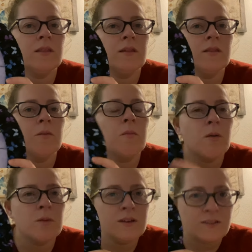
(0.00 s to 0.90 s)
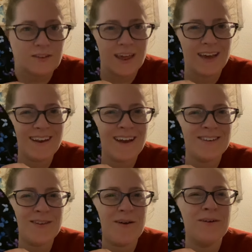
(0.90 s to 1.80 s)
the moment that I
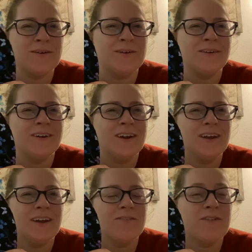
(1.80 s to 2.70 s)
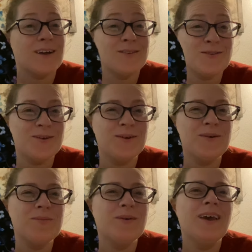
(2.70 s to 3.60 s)
saw her floss
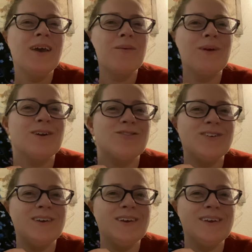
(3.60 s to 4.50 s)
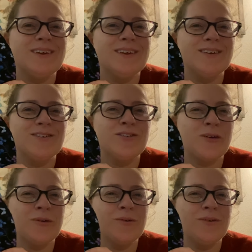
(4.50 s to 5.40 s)
tube where she
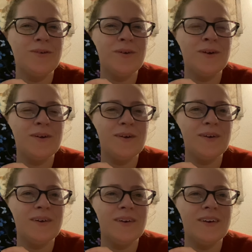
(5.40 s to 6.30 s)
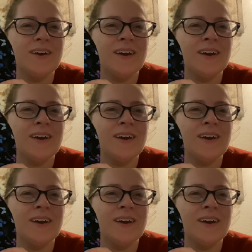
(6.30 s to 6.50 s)
showed her